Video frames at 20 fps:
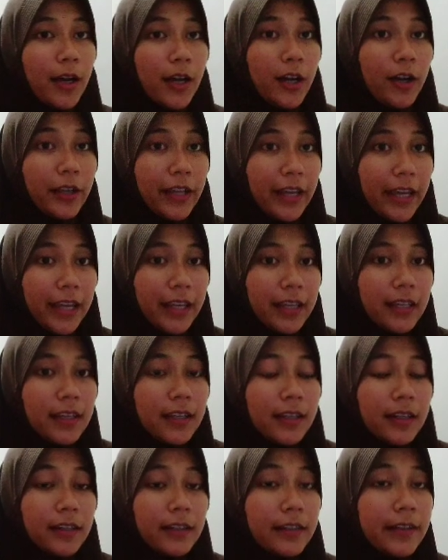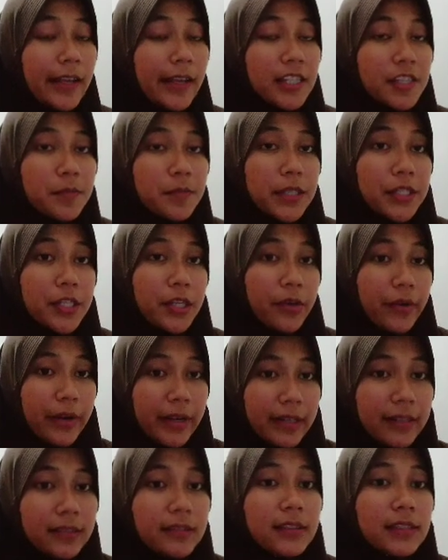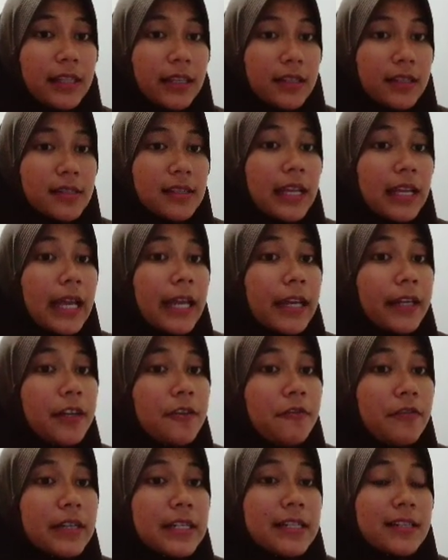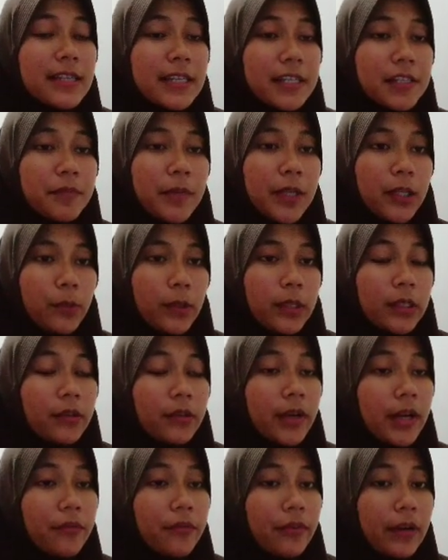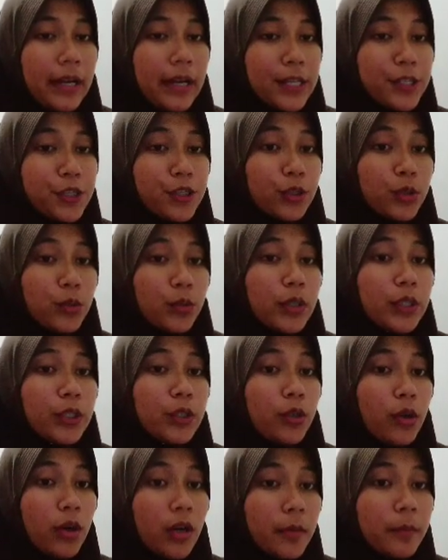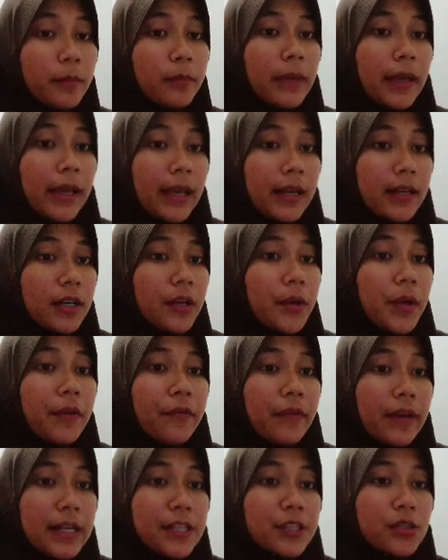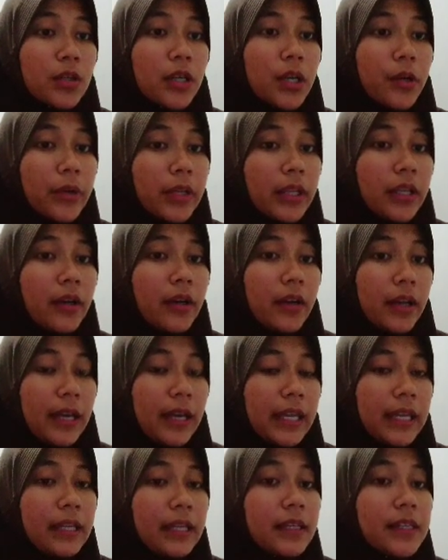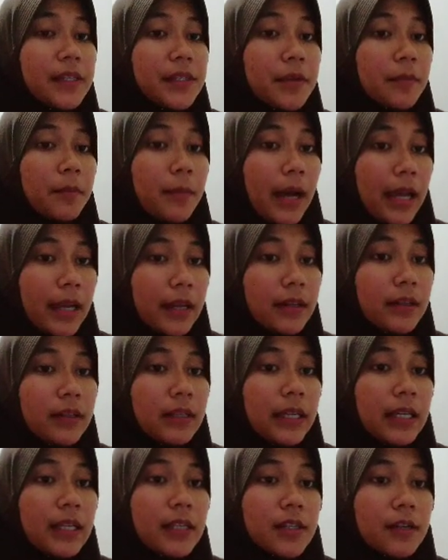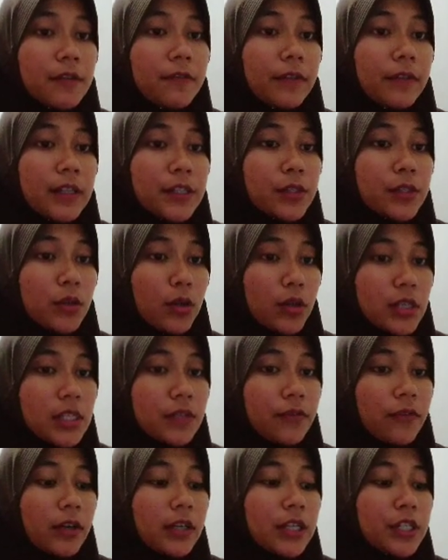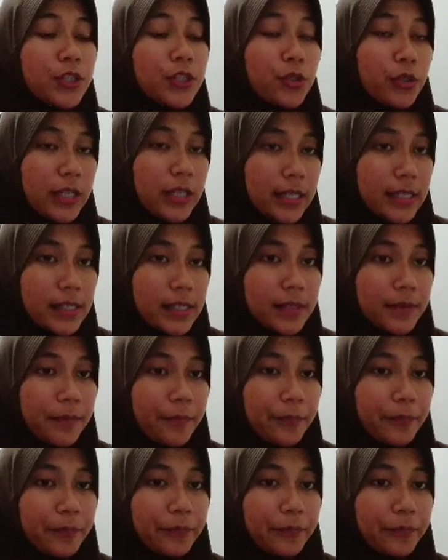Okay, the next material is differences between reference to a norm and reference to criteria in determine the interval scores for the students.